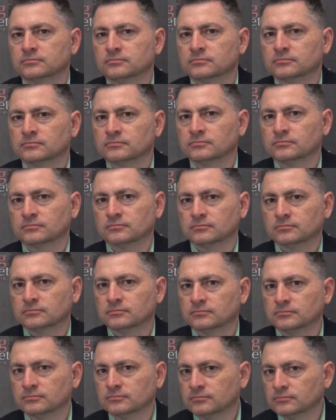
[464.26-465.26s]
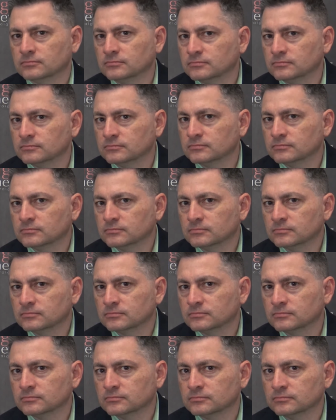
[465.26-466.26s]

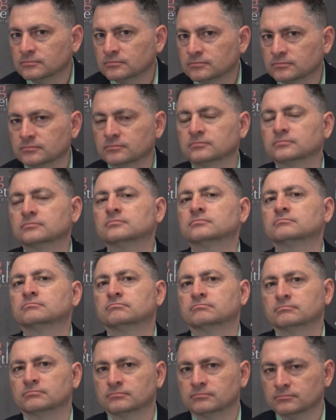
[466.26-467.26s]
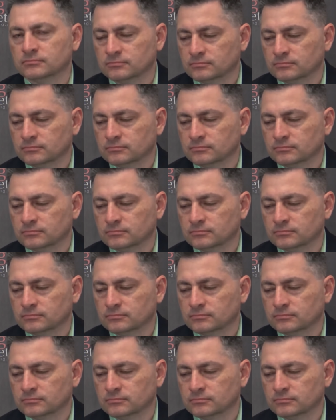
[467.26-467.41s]
The person shown says nothing.